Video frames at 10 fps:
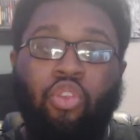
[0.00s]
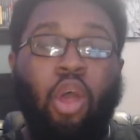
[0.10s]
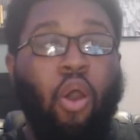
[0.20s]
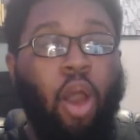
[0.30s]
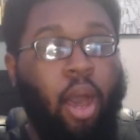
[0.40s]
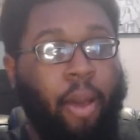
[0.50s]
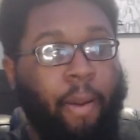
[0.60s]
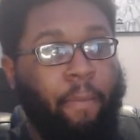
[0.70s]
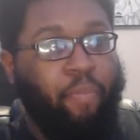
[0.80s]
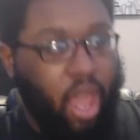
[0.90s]
So,
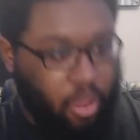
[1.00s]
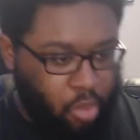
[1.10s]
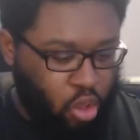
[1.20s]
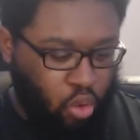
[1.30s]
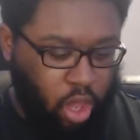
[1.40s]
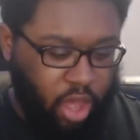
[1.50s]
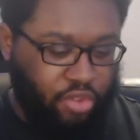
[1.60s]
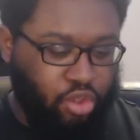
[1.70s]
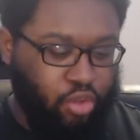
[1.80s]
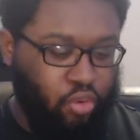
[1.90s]
um, back in my old high
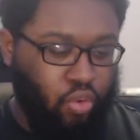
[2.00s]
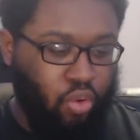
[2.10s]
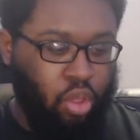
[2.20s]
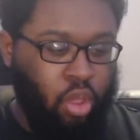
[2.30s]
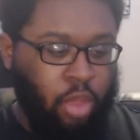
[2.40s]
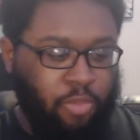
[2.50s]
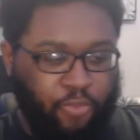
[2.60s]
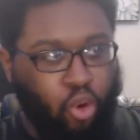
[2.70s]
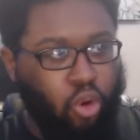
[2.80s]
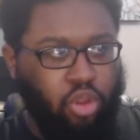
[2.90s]
school,
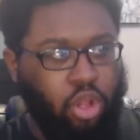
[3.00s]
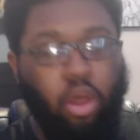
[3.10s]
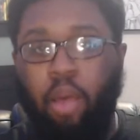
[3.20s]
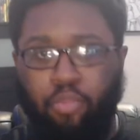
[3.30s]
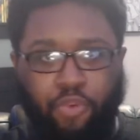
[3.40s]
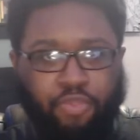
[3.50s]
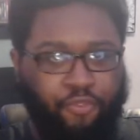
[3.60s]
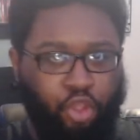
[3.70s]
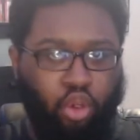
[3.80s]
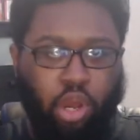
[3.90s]
before you know I moved to
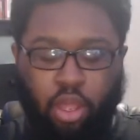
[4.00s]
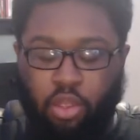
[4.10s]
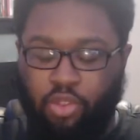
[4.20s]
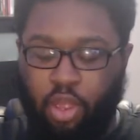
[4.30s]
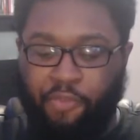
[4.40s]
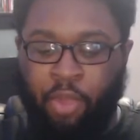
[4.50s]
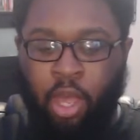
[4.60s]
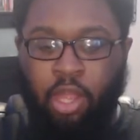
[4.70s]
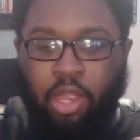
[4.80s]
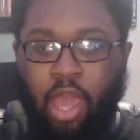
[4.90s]
Florida and stuff,
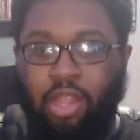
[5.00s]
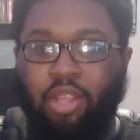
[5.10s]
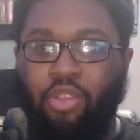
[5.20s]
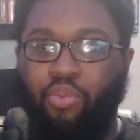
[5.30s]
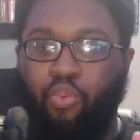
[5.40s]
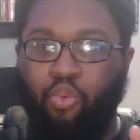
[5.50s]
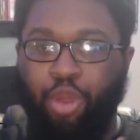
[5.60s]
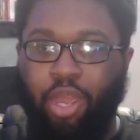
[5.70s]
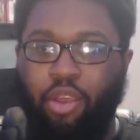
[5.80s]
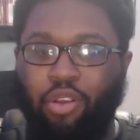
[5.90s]
they did this
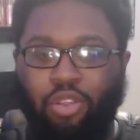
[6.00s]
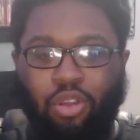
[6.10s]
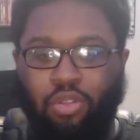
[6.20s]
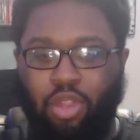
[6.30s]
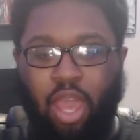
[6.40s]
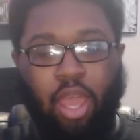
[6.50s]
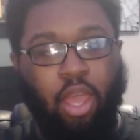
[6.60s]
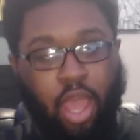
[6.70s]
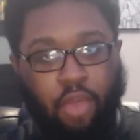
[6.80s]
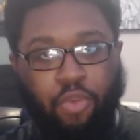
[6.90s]
weird little
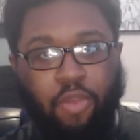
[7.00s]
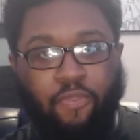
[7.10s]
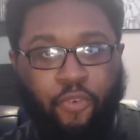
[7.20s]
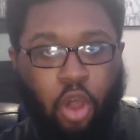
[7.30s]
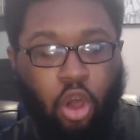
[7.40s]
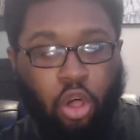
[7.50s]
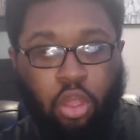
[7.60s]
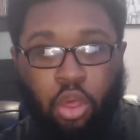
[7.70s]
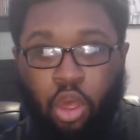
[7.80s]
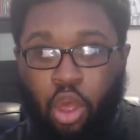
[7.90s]
thing every
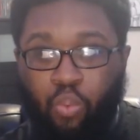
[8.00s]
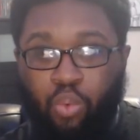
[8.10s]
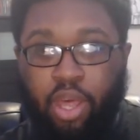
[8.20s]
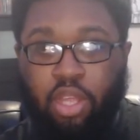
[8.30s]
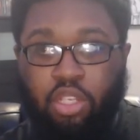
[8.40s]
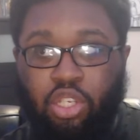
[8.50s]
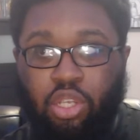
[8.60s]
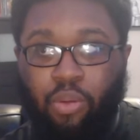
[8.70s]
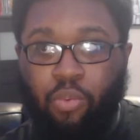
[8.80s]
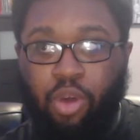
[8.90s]
fall, which
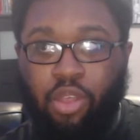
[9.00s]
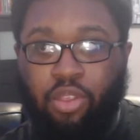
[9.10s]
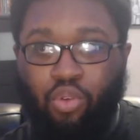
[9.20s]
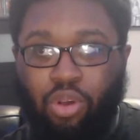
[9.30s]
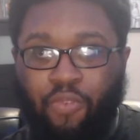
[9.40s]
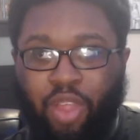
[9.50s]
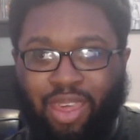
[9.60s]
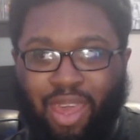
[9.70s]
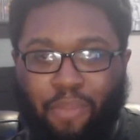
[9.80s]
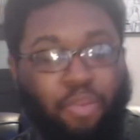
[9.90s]
was sort of
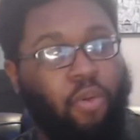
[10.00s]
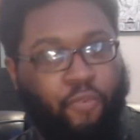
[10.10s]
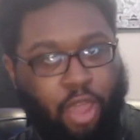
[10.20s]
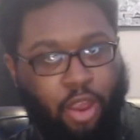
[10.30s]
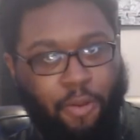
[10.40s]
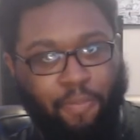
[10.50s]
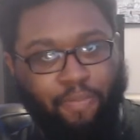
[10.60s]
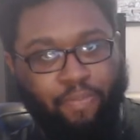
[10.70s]
like a book fair